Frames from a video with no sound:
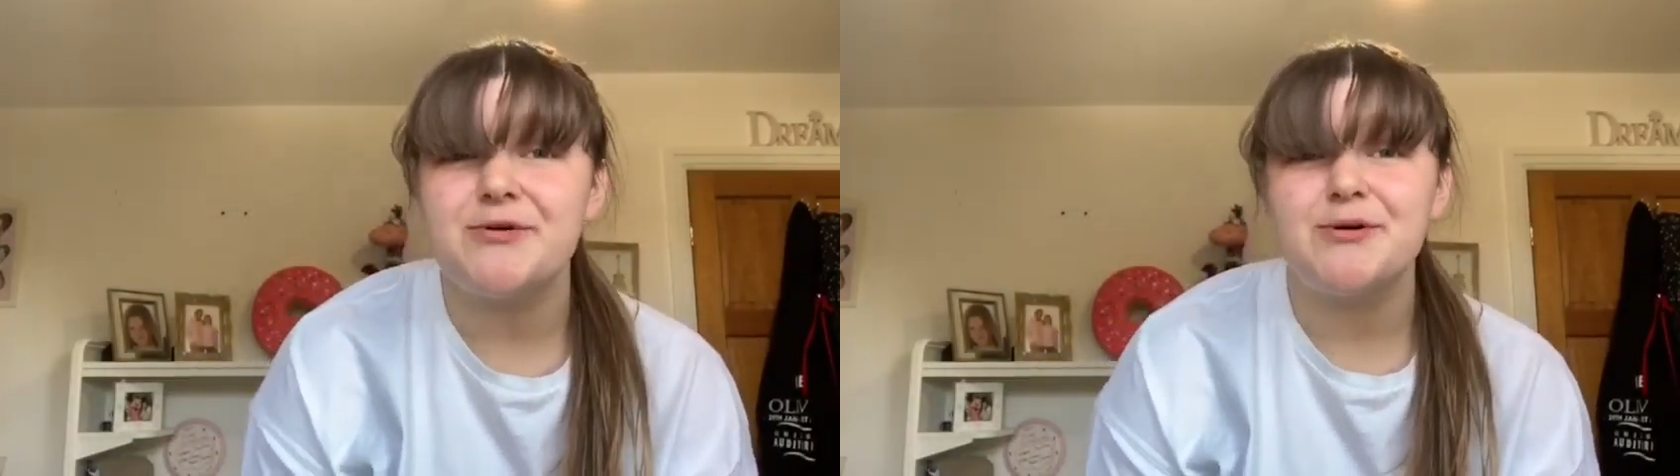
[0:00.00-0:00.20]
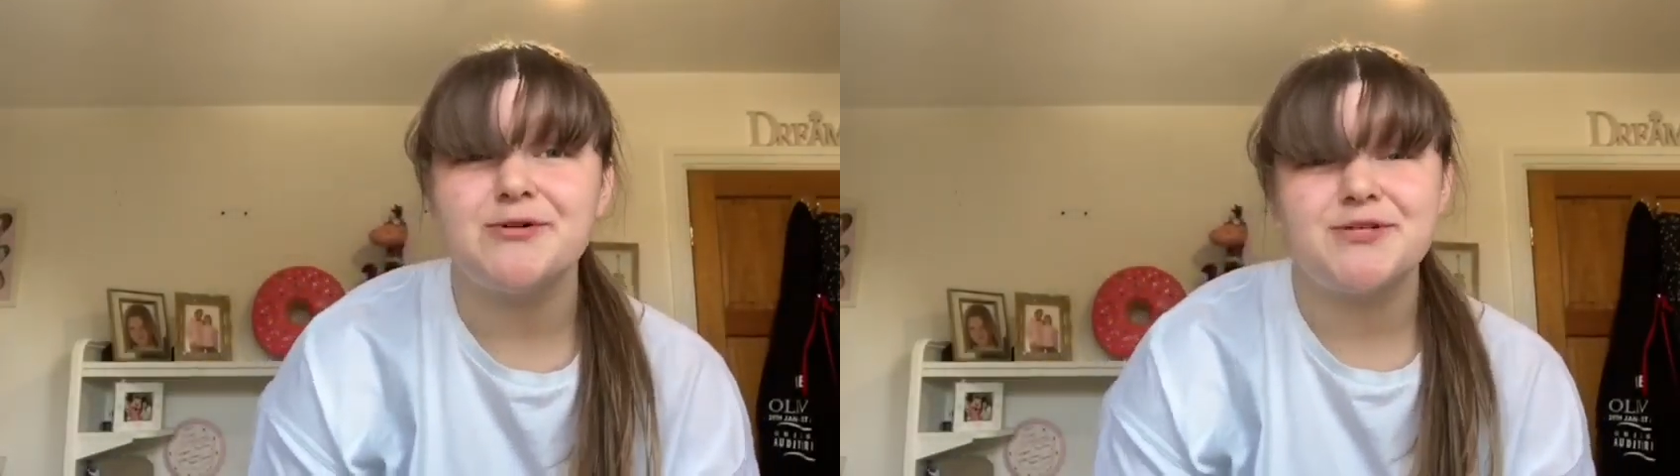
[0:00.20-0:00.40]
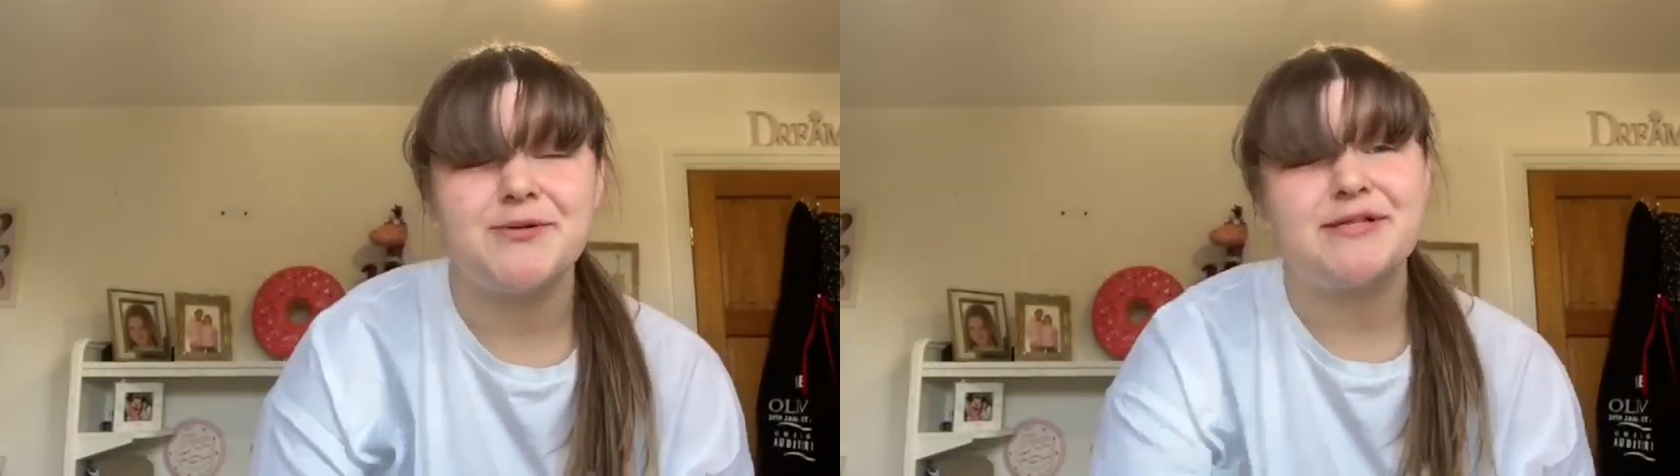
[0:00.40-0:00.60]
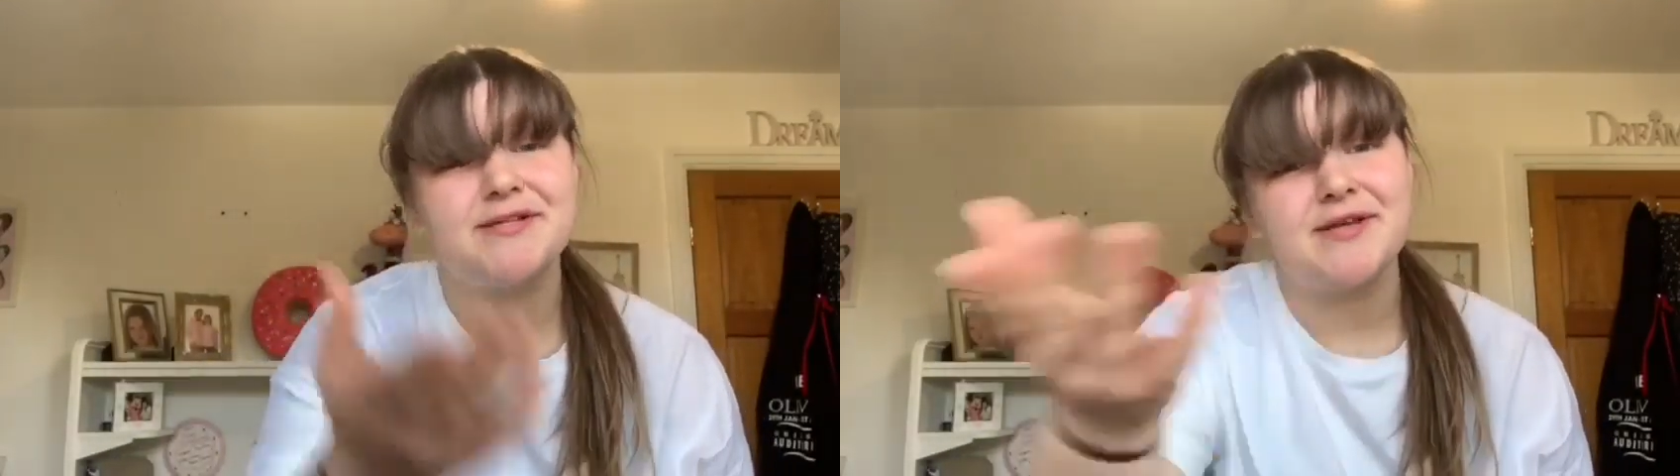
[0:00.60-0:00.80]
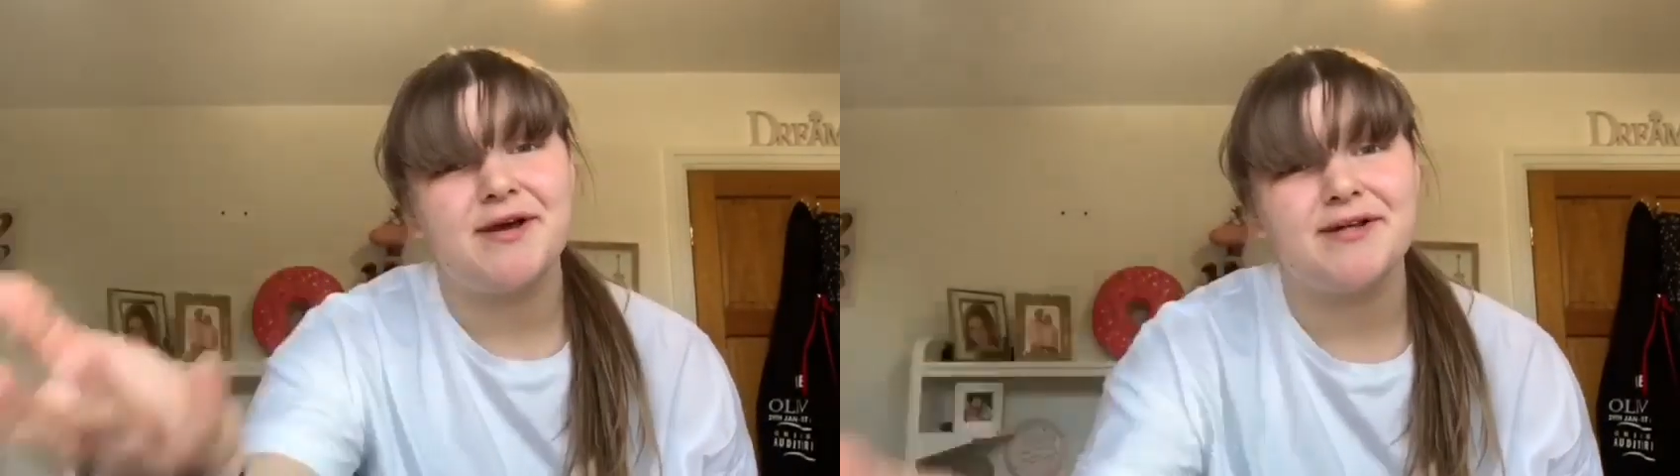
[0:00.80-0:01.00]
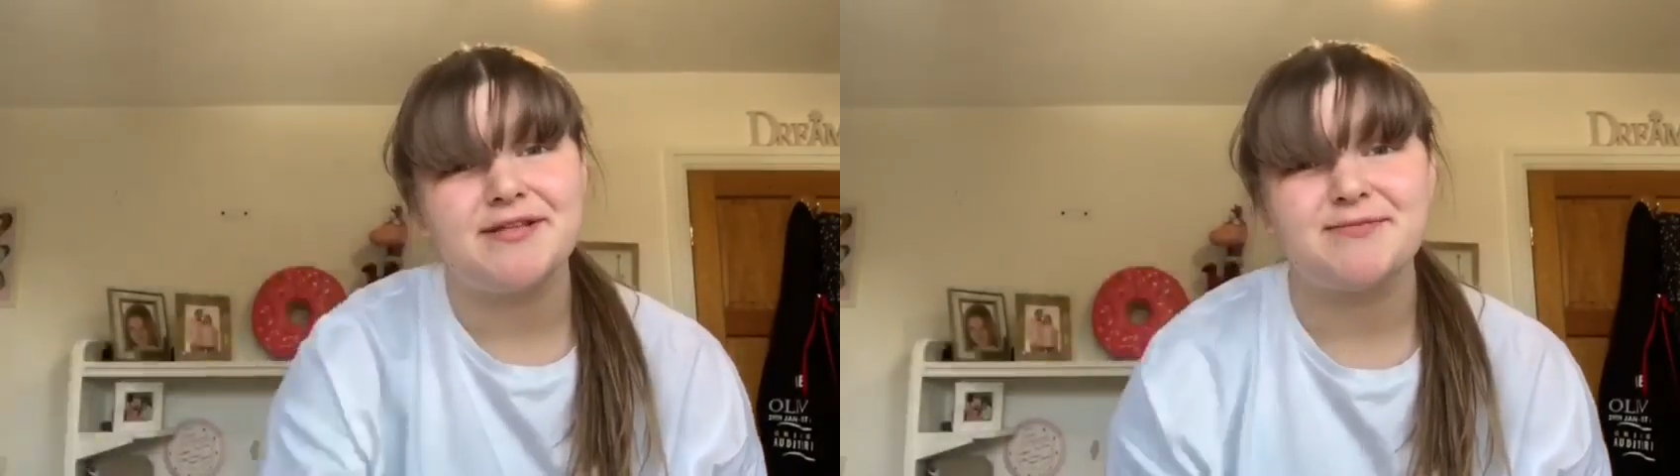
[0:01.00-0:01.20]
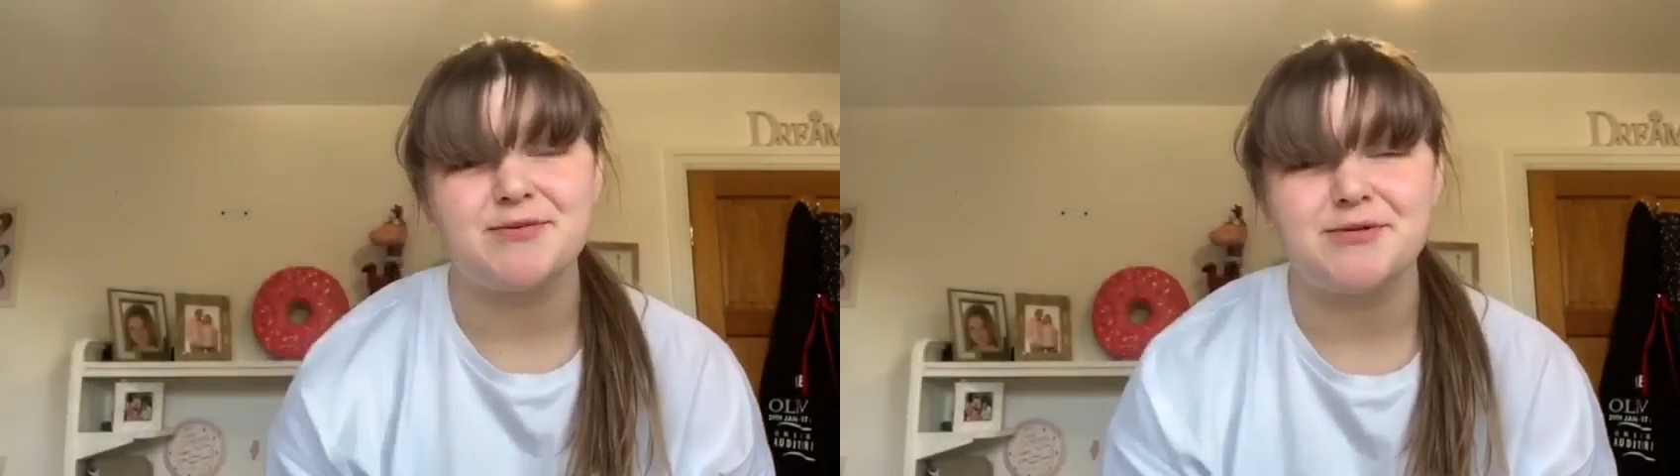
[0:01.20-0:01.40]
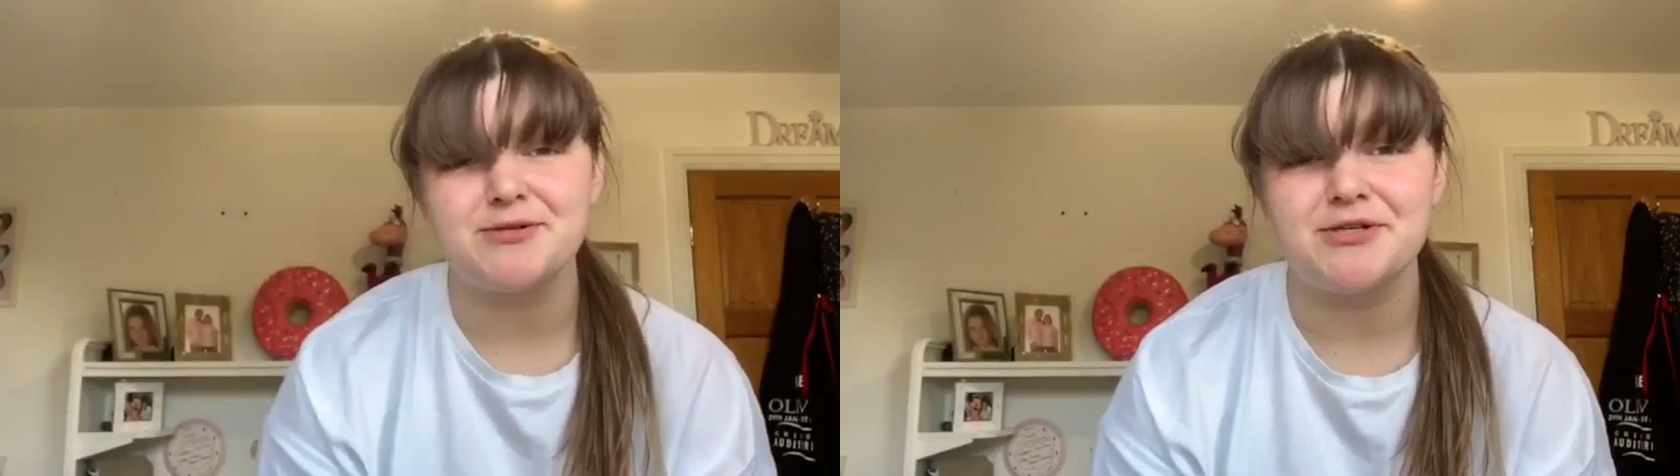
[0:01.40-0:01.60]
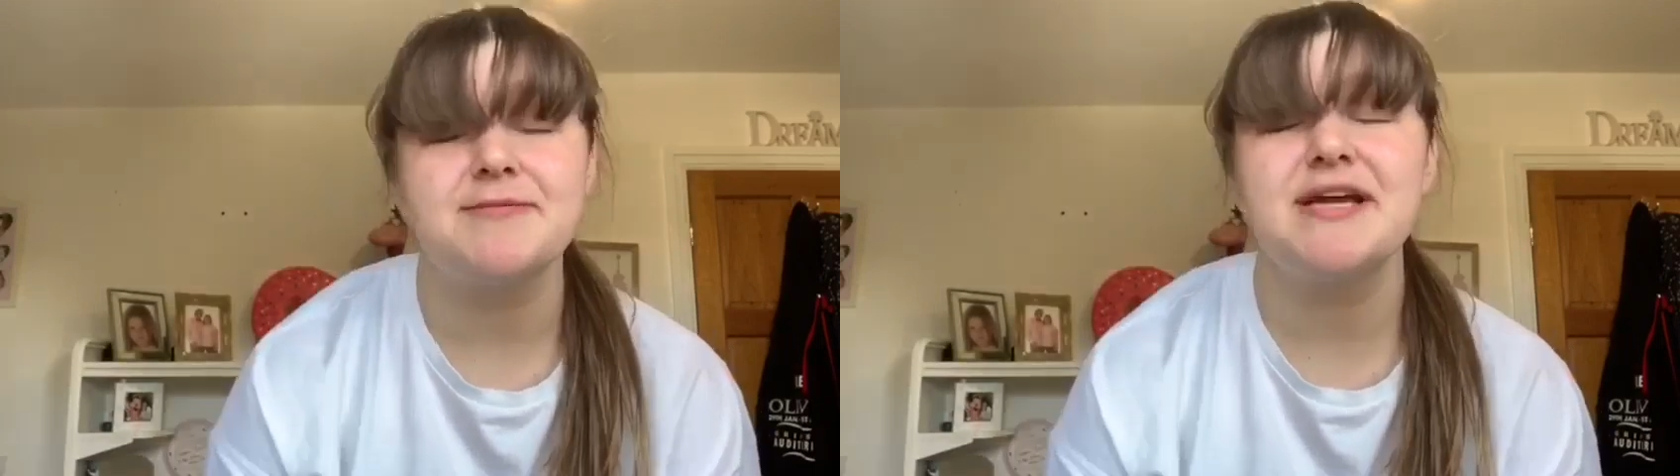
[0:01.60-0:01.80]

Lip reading: who are also in this production.